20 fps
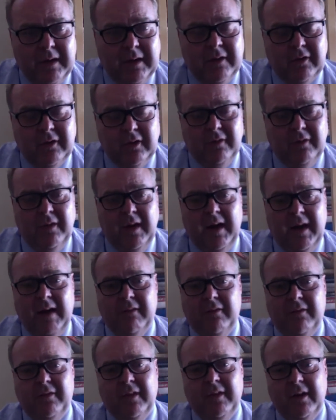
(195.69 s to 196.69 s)
So if you have,
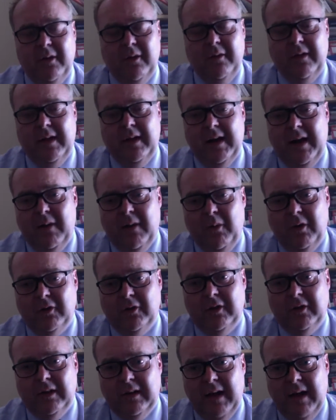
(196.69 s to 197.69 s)
you know, if you can't watch
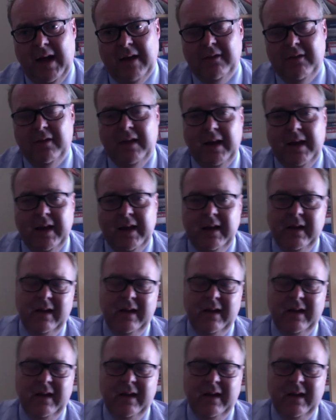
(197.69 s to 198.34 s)
it live here,